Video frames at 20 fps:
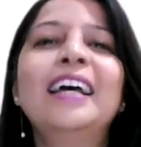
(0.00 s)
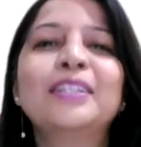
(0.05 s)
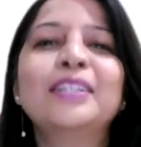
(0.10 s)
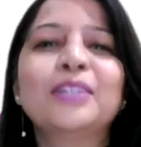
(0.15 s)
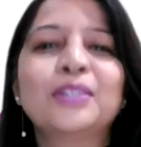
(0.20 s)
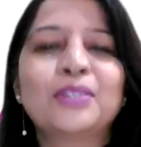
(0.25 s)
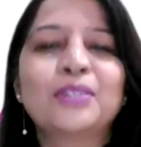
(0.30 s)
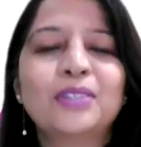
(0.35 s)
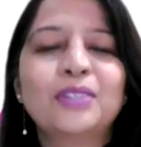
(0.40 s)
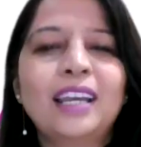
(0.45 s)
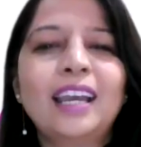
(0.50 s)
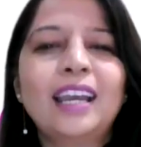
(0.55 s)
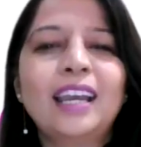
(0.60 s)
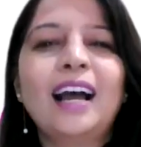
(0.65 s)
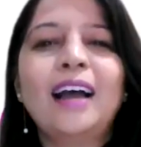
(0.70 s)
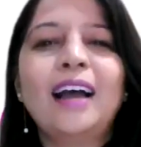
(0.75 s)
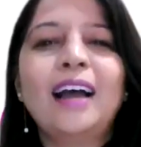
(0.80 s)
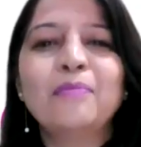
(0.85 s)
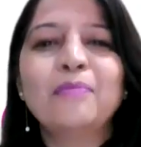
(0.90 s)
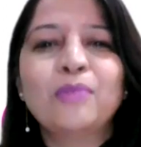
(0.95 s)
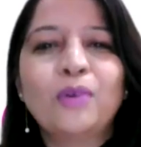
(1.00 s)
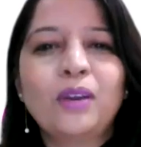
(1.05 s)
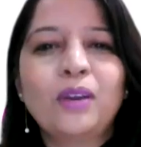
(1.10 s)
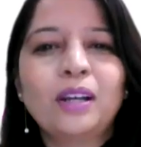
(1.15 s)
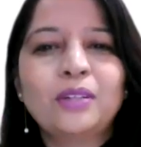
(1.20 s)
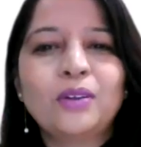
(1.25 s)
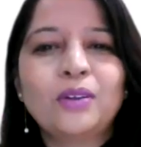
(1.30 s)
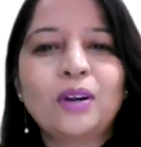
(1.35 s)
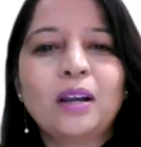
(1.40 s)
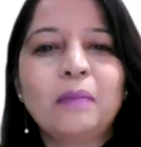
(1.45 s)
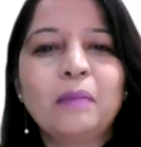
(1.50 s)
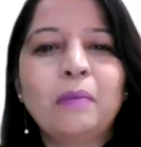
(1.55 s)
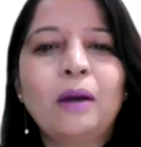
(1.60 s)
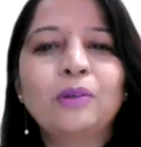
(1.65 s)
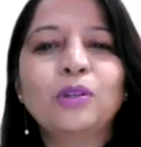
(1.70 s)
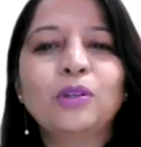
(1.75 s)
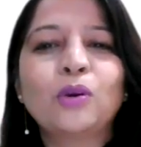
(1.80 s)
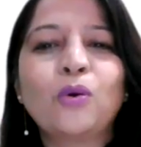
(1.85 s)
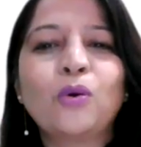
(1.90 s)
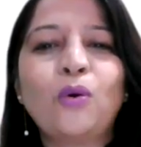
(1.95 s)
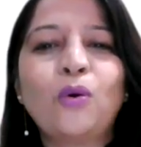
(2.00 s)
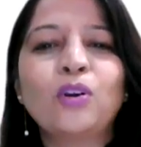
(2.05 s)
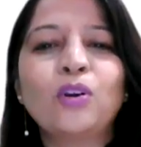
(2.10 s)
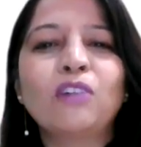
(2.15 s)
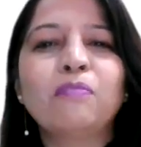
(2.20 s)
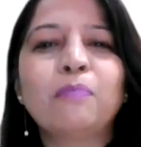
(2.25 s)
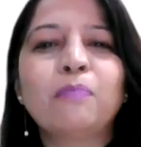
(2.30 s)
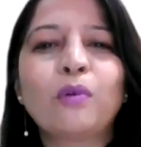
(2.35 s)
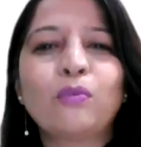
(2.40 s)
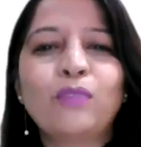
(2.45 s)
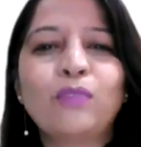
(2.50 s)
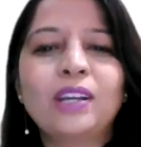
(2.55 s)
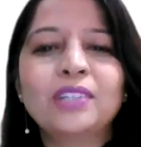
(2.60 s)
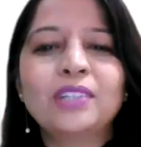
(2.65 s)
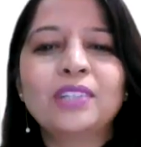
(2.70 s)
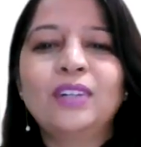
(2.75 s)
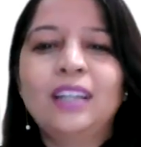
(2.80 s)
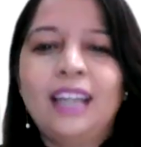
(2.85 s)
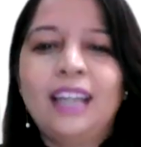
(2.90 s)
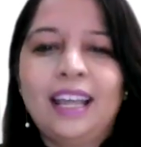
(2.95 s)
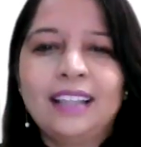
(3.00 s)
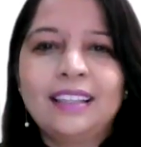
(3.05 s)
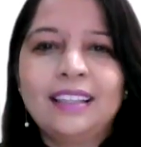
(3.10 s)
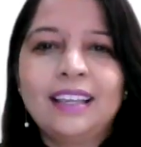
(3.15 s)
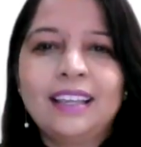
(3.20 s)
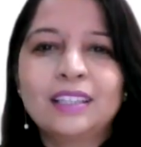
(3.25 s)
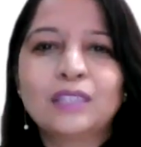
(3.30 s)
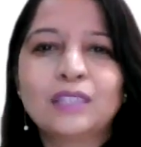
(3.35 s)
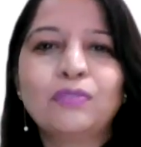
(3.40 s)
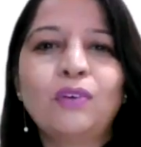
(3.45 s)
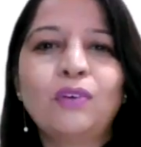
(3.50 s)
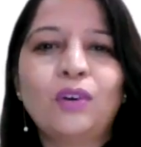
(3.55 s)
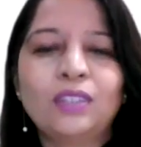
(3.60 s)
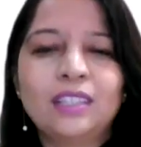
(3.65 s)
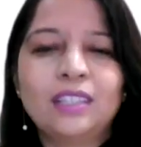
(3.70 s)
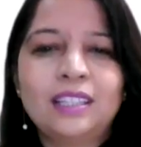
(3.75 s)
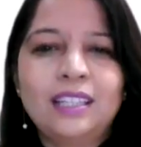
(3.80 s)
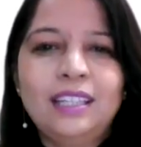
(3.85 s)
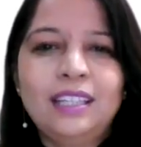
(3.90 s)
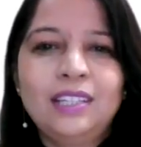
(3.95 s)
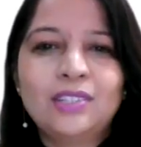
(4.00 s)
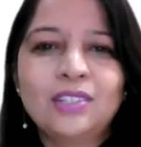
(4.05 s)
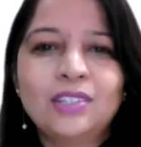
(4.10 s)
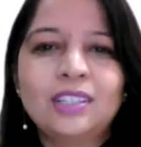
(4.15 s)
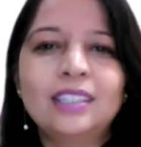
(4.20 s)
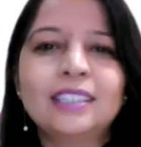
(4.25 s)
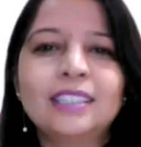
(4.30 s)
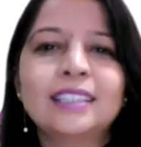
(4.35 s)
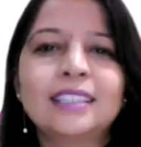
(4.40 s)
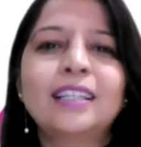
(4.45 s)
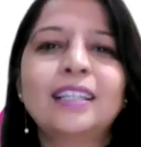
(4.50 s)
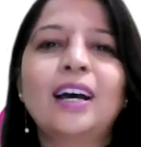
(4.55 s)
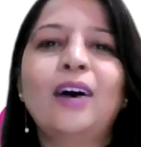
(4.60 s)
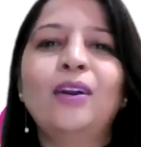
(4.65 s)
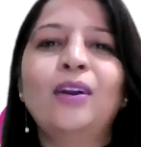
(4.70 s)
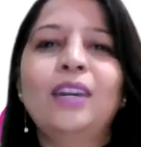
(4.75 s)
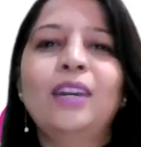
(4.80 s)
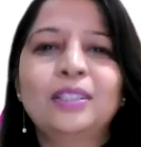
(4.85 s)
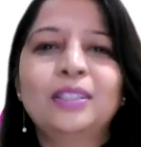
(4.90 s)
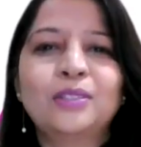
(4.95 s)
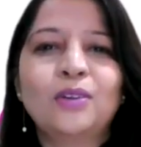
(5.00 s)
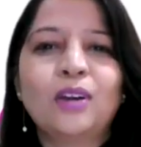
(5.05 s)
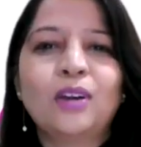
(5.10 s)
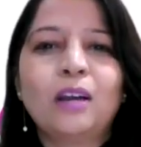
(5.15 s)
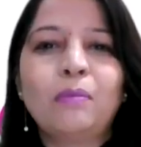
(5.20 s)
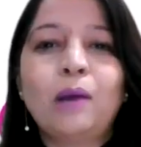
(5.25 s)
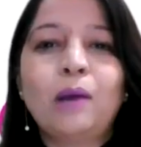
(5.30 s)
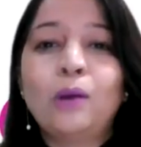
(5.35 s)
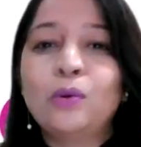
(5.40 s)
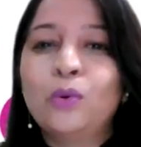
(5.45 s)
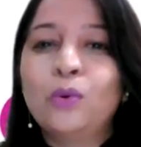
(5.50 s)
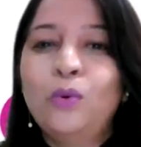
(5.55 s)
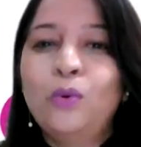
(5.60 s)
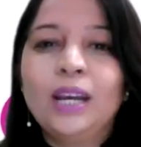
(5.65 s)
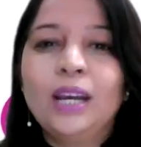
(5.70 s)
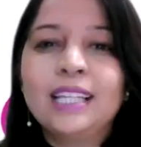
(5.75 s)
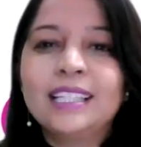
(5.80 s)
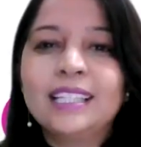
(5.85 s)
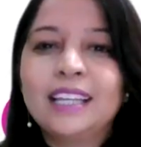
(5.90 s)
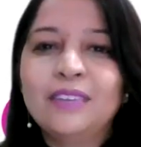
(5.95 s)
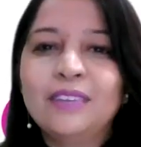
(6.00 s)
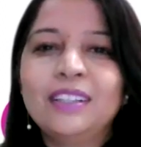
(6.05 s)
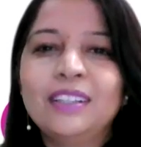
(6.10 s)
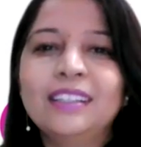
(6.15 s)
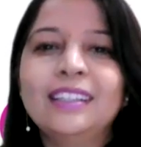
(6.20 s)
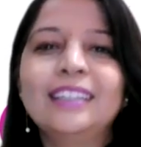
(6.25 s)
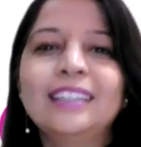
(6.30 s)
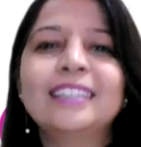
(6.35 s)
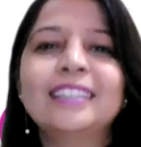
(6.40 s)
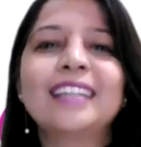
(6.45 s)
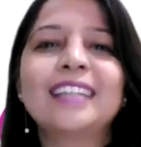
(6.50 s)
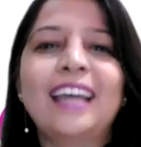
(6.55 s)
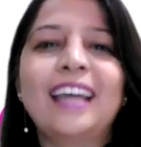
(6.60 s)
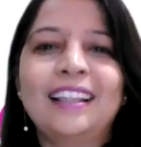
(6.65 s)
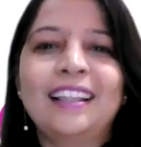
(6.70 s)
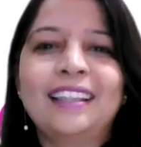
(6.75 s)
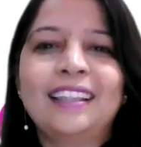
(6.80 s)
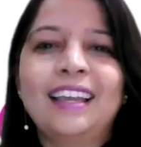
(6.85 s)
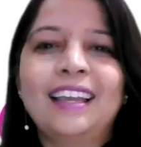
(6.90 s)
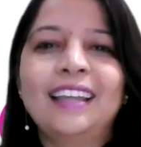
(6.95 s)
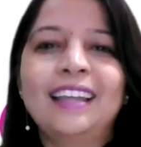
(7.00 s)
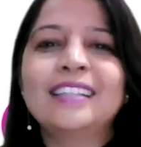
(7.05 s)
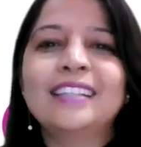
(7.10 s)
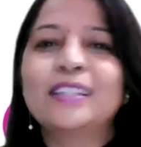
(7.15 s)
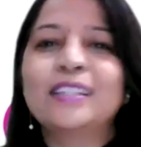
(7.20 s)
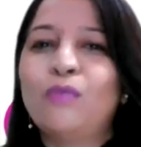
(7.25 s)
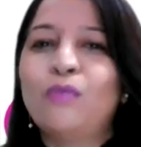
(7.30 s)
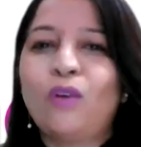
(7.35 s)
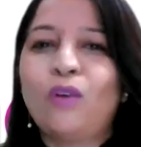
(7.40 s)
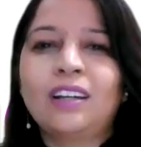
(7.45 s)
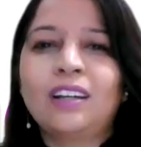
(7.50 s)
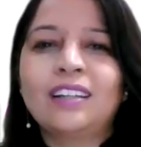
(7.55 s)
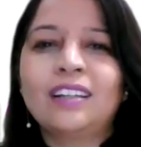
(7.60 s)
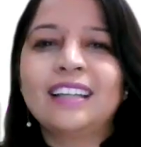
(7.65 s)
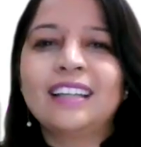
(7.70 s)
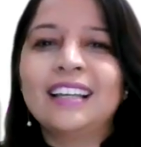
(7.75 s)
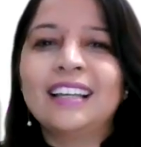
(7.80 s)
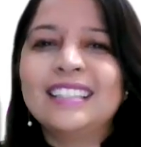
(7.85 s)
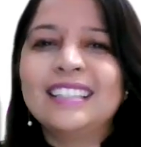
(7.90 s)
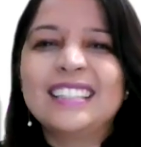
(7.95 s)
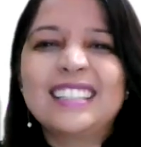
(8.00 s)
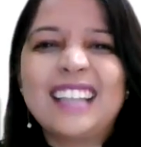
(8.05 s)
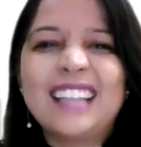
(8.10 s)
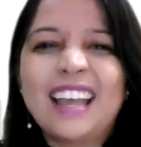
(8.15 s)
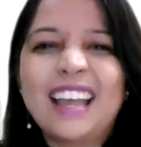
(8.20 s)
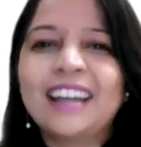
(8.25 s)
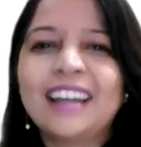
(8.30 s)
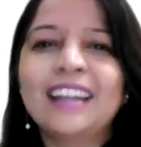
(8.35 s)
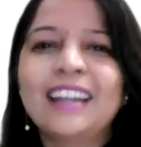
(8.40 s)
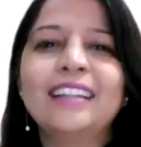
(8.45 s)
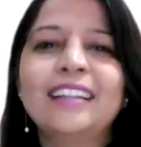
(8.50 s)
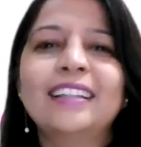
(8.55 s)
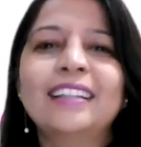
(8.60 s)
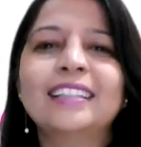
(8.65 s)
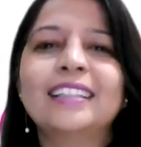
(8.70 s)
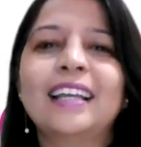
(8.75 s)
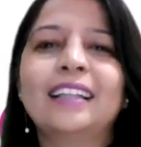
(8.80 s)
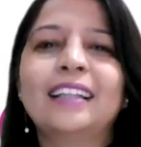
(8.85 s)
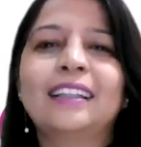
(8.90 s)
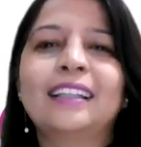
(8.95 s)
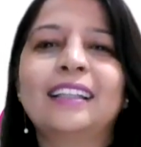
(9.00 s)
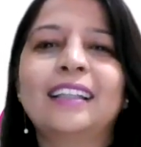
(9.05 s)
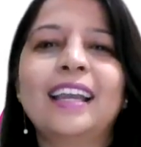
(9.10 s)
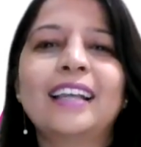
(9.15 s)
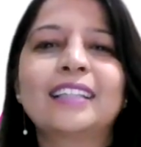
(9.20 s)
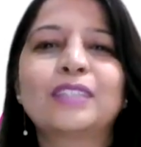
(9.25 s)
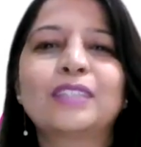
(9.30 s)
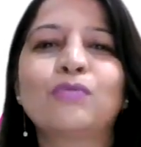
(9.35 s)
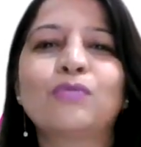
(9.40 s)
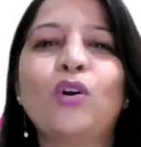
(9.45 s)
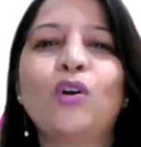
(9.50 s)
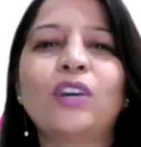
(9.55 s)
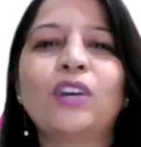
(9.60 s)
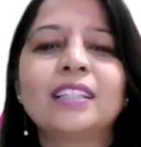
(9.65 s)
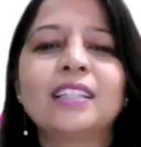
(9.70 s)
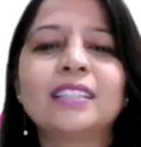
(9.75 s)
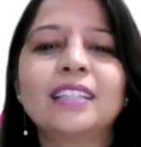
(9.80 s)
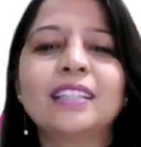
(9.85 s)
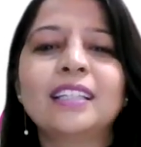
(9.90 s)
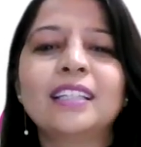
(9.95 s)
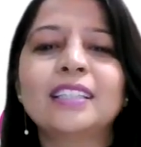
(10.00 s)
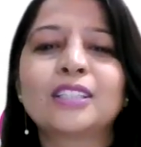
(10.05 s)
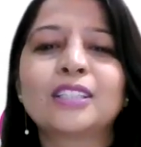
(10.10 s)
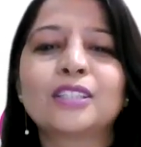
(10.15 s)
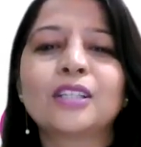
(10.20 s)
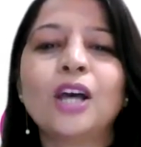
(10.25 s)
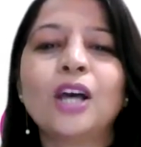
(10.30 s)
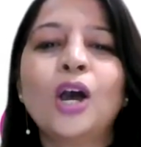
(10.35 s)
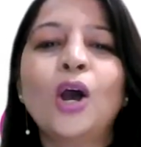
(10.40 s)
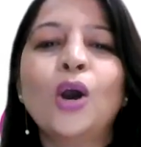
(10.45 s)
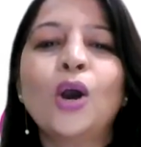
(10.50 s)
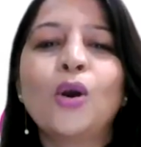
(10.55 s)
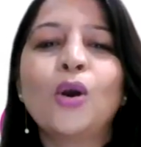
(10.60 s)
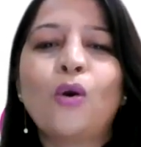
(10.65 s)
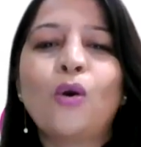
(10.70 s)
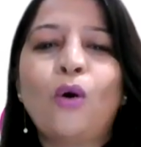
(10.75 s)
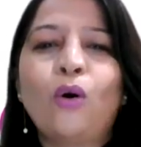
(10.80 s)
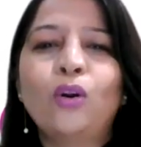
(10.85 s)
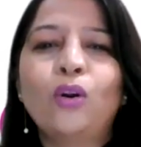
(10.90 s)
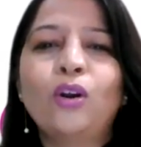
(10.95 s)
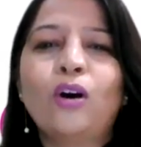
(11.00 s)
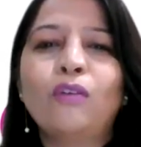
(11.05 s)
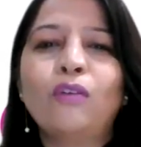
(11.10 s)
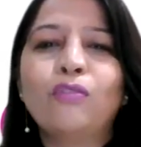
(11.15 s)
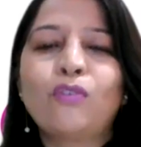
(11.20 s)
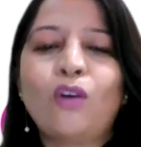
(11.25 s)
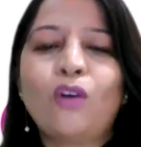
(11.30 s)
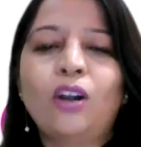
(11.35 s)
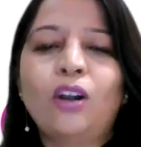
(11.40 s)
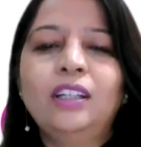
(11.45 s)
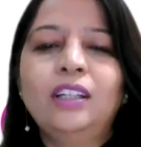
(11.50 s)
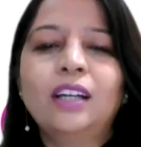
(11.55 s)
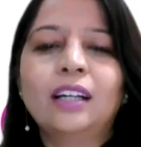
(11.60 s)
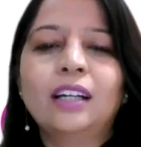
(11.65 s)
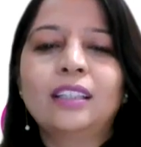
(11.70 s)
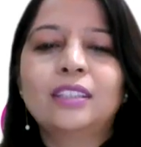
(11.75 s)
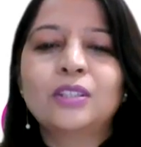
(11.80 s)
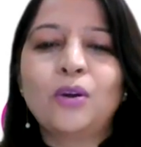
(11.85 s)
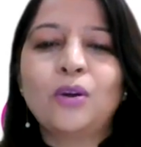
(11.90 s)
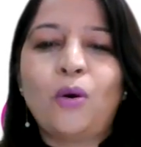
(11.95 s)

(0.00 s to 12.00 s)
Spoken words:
So today I'm going to talk about the code of professional ethics for the teachers. Now let's talk about who has given this ethics, what is there in this ethics, what is this code of conduct